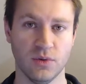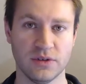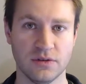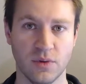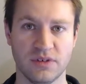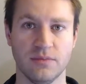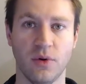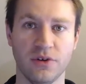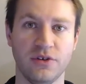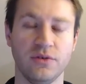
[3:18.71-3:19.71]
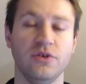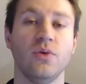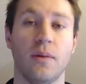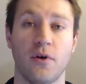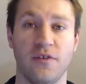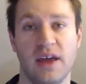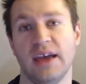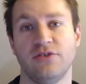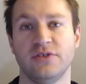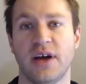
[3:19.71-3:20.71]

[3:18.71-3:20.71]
What's what's important to you? Do you want more vacation